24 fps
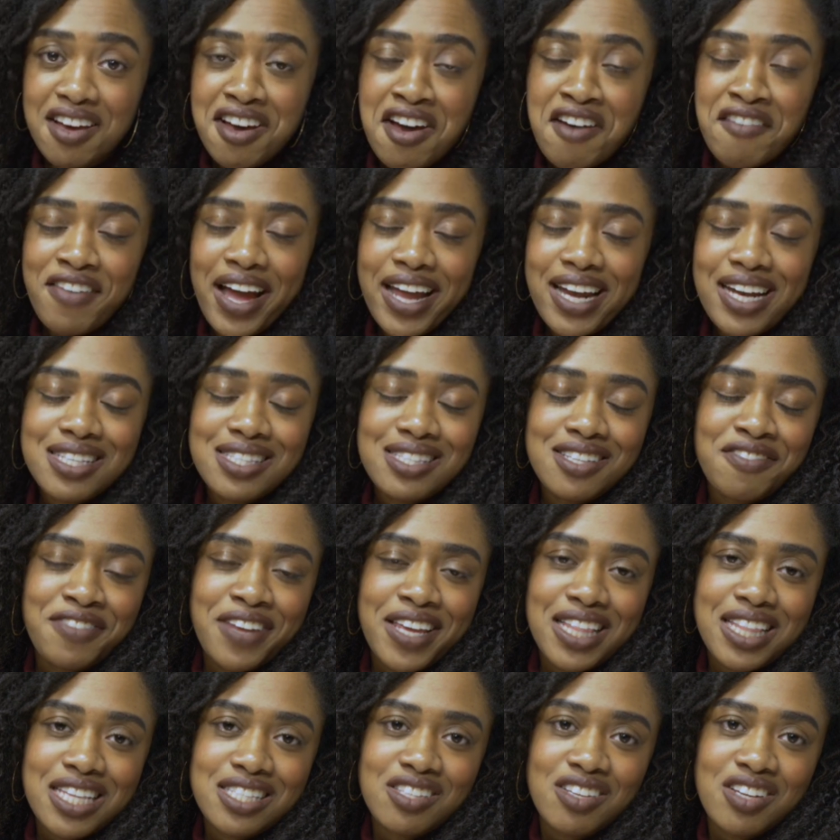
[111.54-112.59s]
finding stuff
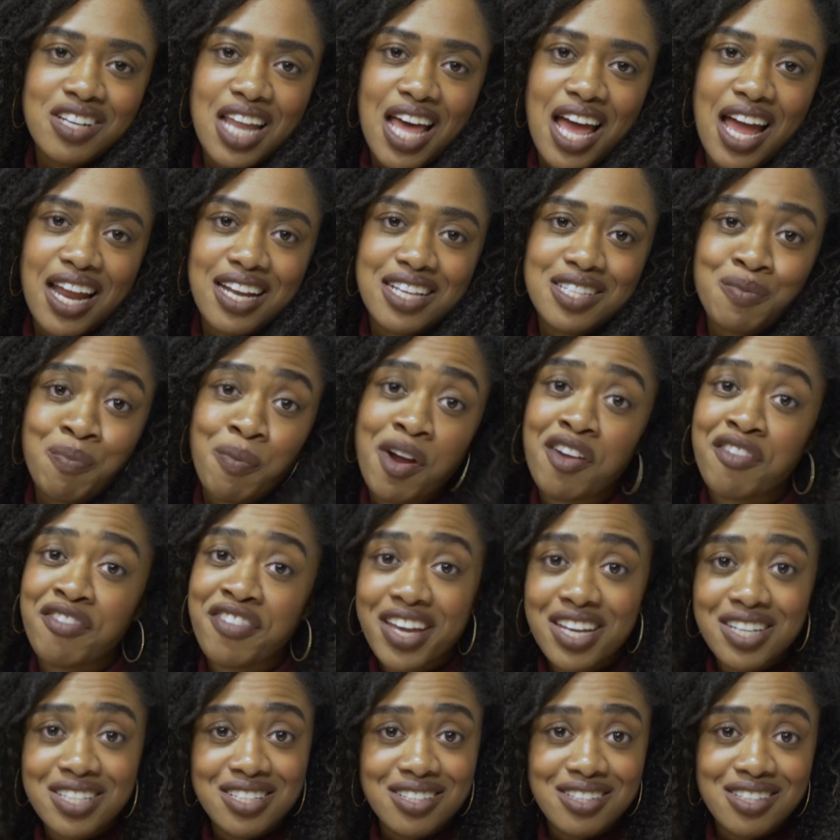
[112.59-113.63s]
like this online is
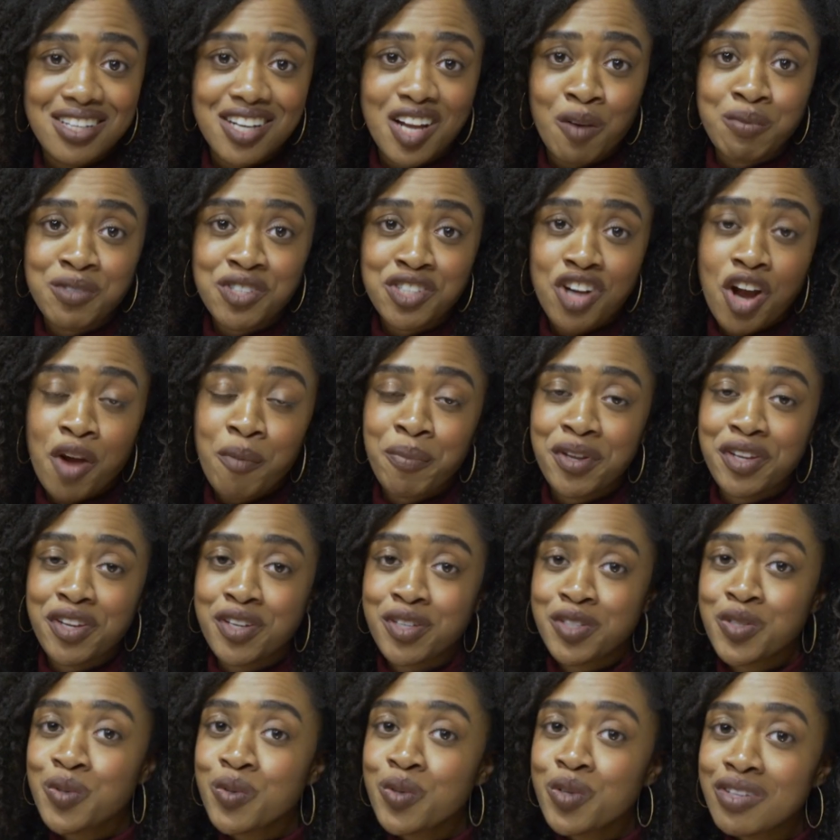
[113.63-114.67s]
perfect. It helps sharpen your
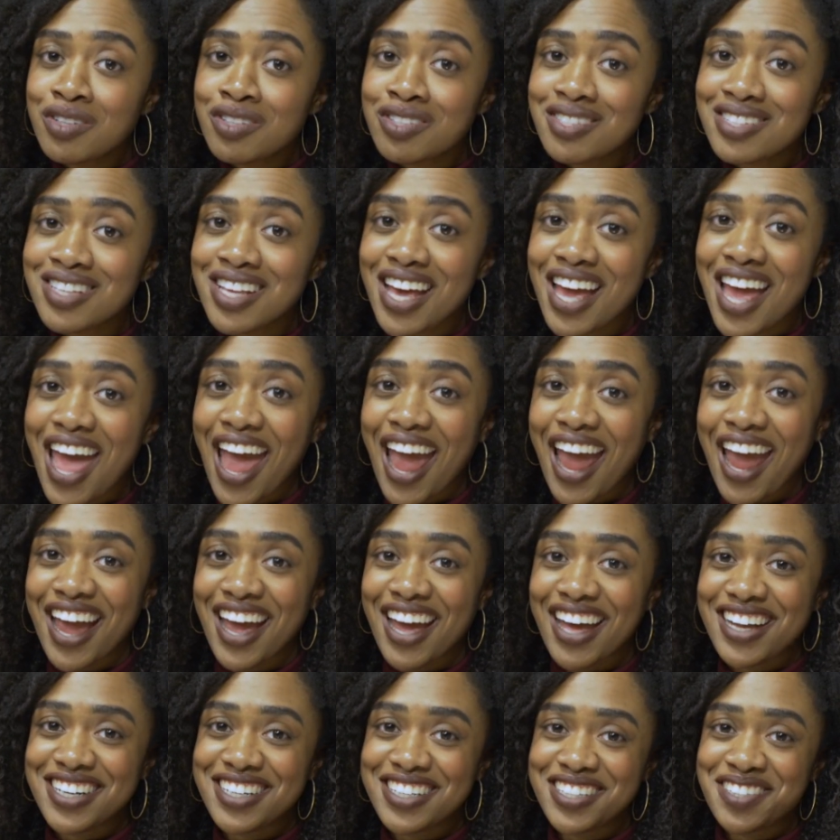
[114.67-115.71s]
tools
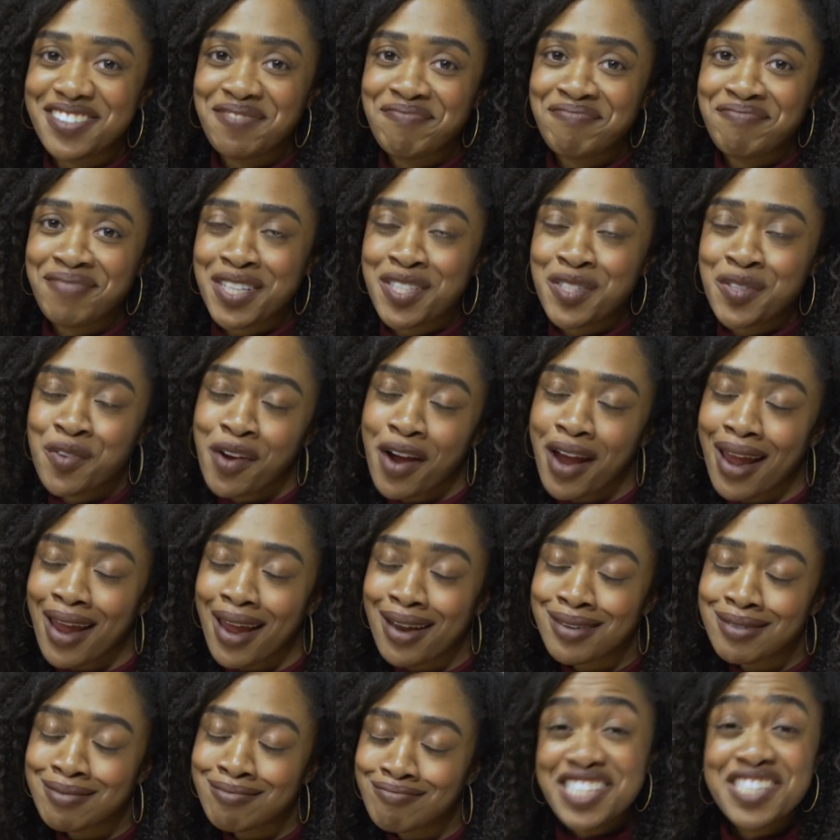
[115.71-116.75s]
and makes you great.
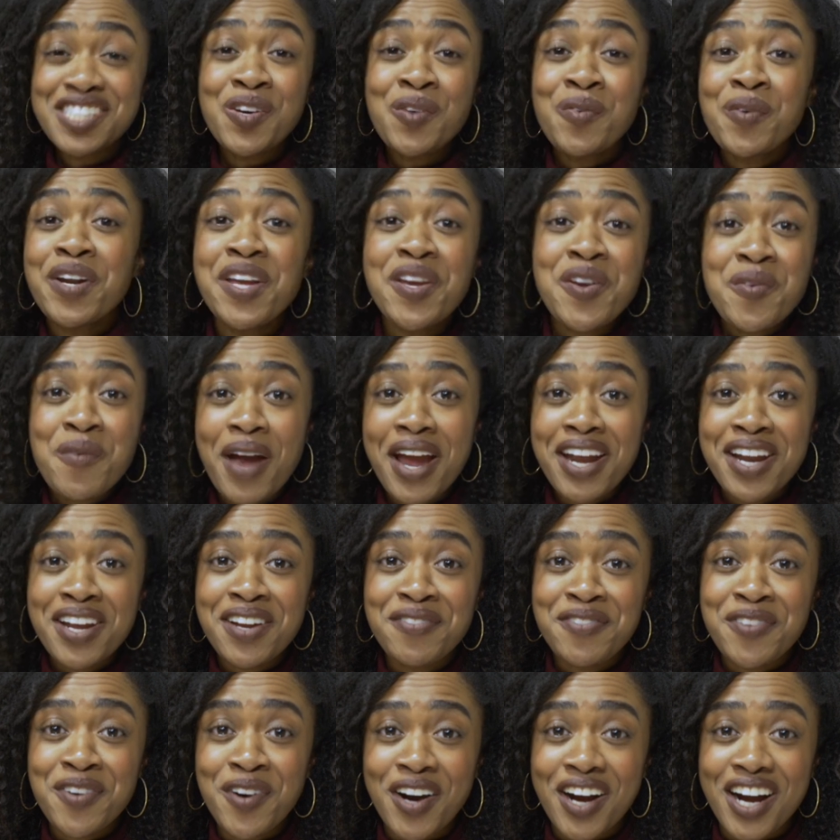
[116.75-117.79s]
So what are you
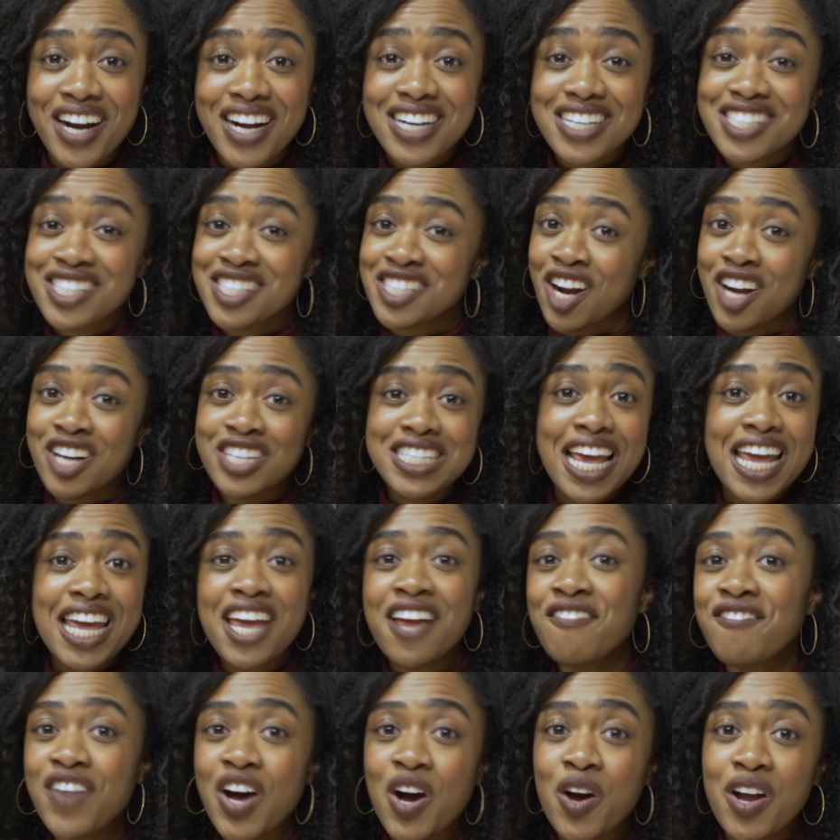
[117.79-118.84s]
waiting for? Start
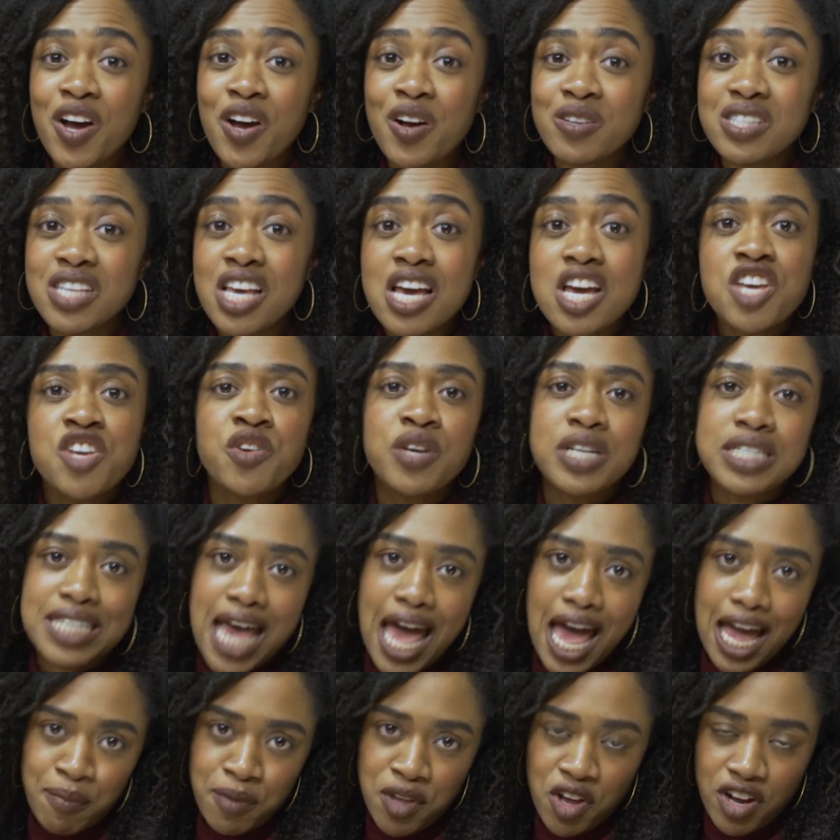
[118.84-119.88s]
taking photos. You can
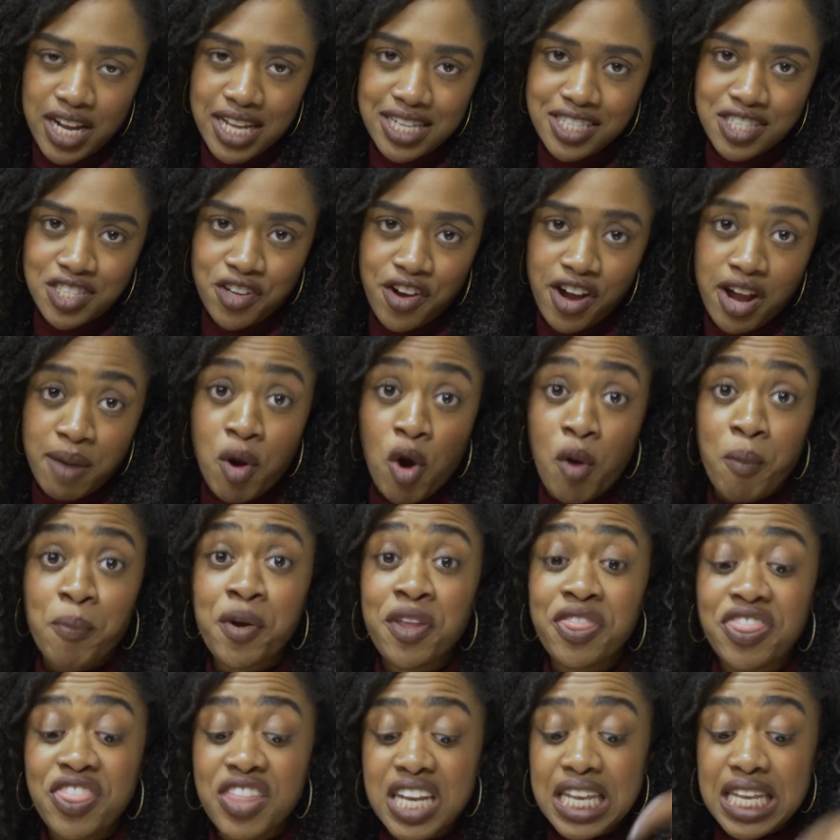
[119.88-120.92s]
tag me on Instagram or
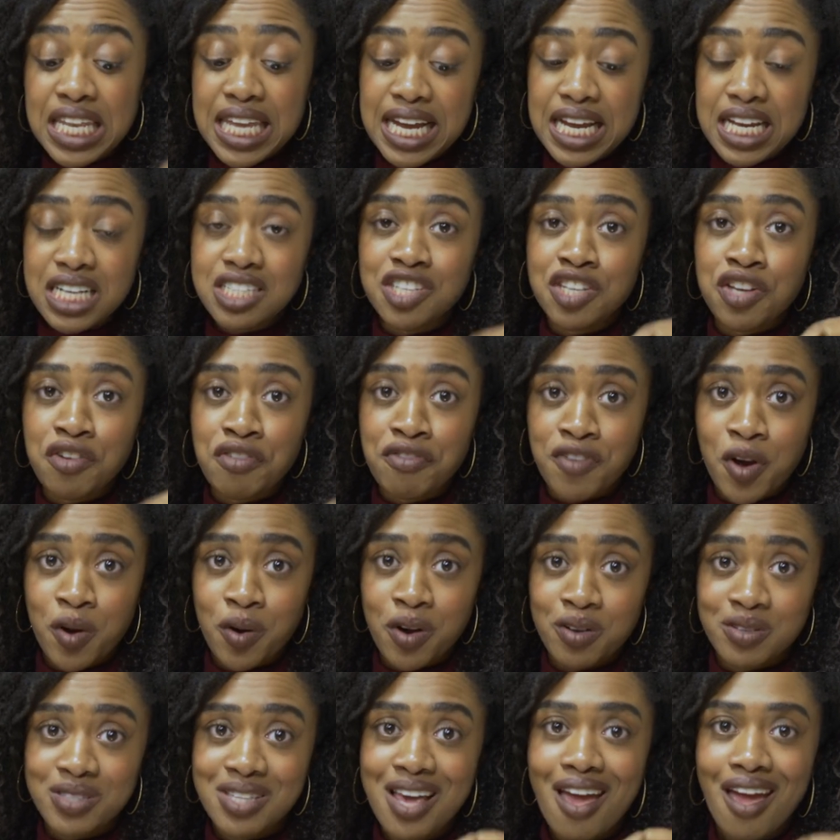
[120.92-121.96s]
put the link to your
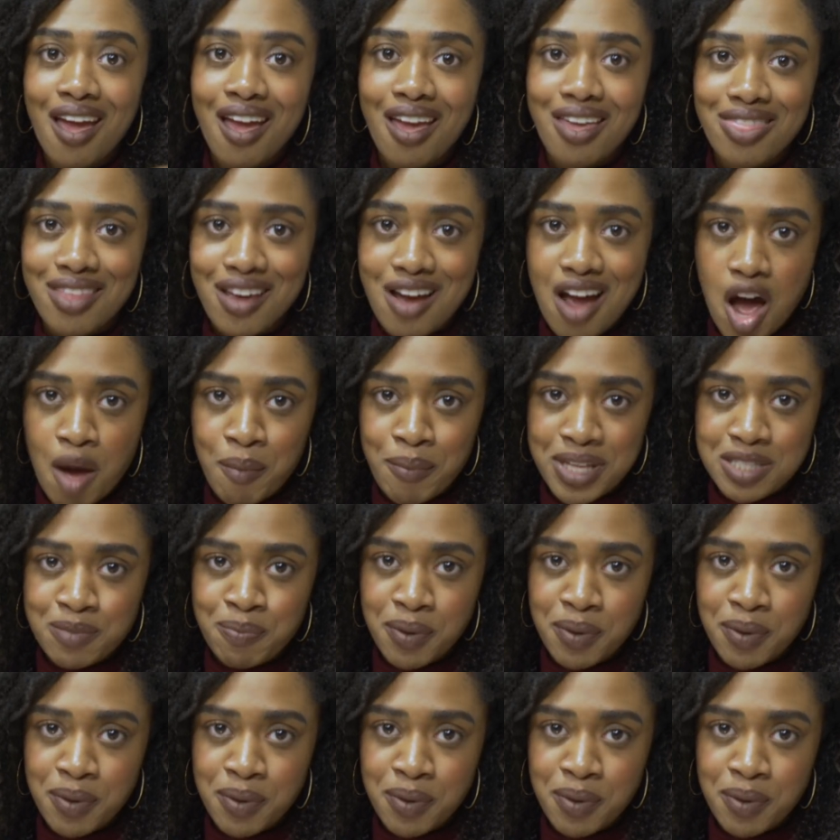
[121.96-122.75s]
photos in the comments